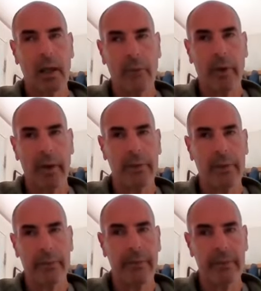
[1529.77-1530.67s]
Okay,
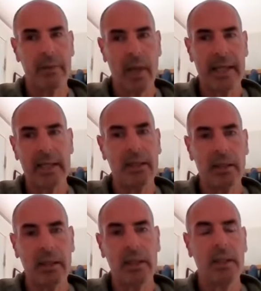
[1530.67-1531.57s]
this is
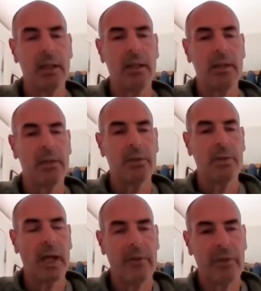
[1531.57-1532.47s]
likely
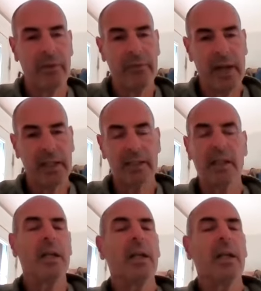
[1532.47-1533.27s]
to have an effect.